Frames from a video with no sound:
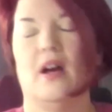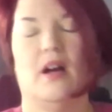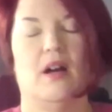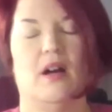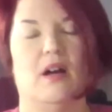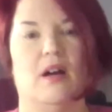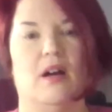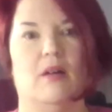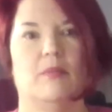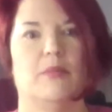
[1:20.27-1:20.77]

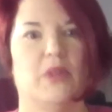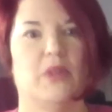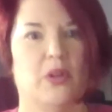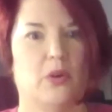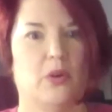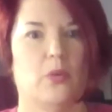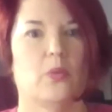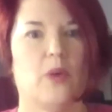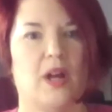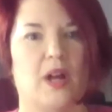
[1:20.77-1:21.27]

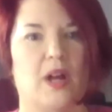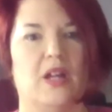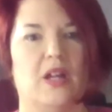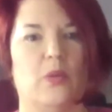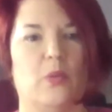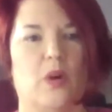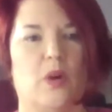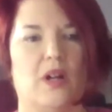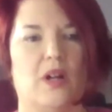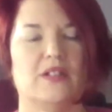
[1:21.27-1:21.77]
right at
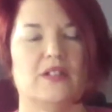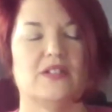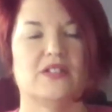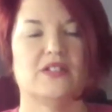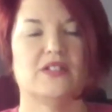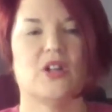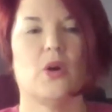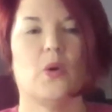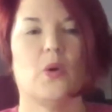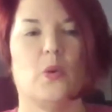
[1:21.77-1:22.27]
once.
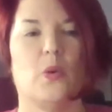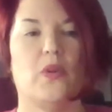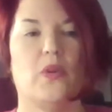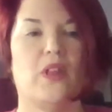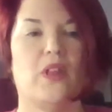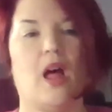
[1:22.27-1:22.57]
So